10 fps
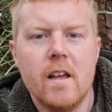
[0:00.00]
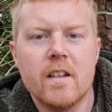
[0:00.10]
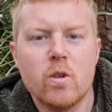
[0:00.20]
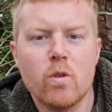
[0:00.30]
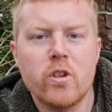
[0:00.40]

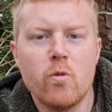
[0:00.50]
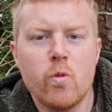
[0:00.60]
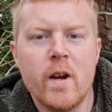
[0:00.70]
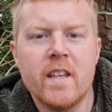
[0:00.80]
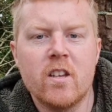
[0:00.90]
It's also
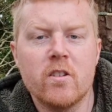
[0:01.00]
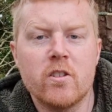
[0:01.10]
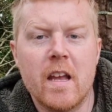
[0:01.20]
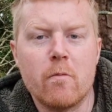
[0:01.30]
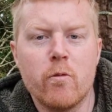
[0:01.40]
really good
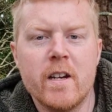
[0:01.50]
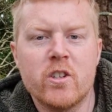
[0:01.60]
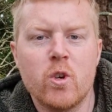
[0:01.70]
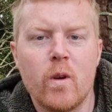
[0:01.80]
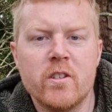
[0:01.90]
and
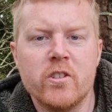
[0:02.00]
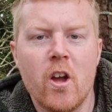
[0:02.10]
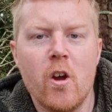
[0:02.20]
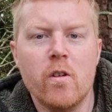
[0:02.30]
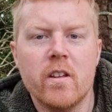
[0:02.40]
reassuring to
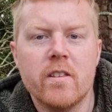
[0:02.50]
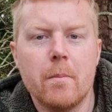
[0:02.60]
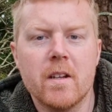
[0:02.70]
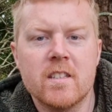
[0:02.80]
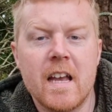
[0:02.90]
know
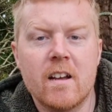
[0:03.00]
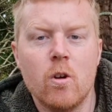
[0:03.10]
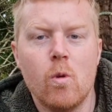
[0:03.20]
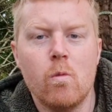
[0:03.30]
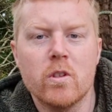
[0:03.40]
that my
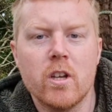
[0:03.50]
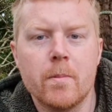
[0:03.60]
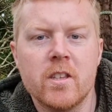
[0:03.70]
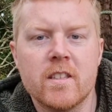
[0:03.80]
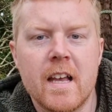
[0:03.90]
tackle was
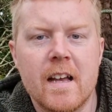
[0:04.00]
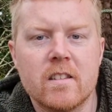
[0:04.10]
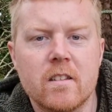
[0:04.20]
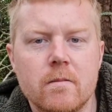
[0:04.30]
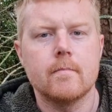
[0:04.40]
up to the
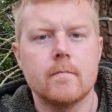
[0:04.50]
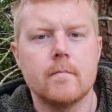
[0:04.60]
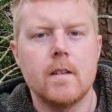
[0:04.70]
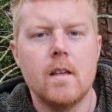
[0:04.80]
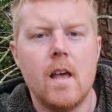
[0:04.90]
task.
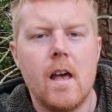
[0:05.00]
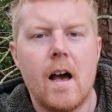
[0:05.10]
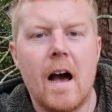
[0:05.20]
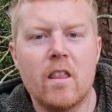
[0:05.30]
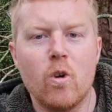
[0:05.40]

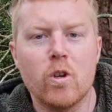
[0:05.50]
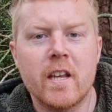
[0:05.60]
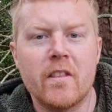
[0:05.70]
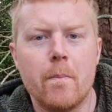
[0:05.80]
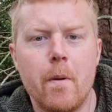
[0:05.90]
And I
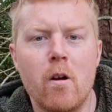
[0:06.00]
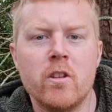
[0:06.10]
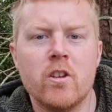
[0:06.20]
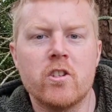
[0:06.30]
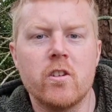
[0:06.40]
also had the
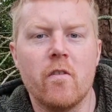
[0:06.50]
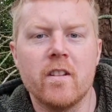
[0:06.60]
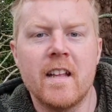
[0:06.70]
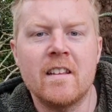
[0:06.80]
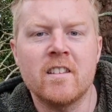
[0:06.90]
bonus of
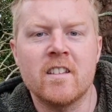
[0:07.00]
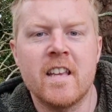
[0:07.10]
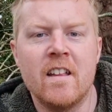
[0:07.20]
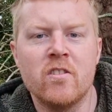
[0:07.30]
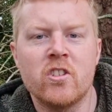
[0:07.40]
landing a
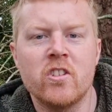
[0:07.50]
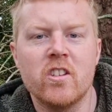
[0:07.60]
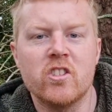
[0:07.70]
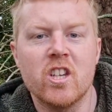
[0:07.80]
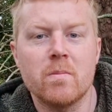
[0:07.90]
tench
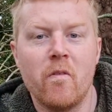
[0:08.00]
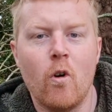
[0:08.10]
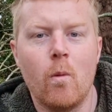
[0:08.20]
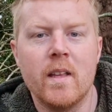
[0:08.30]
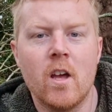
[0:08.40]
just
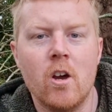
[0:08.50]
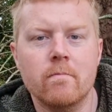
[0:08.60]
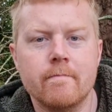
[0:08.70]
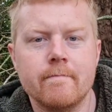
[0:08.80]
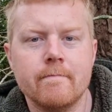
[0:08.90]
before I went
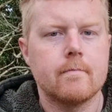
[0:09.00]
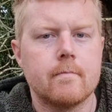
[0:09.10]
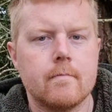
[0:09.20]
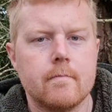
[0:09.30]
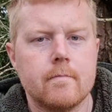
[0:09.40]
home.
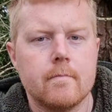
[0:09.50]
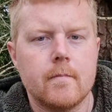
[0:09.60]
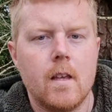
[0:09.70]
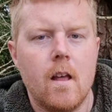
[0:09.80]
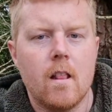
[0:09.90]

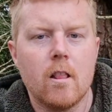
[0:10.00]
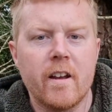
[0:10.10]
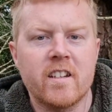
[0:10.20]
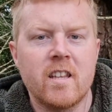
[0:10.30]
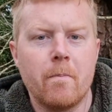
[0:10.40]

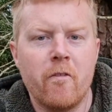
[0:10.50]
Like I said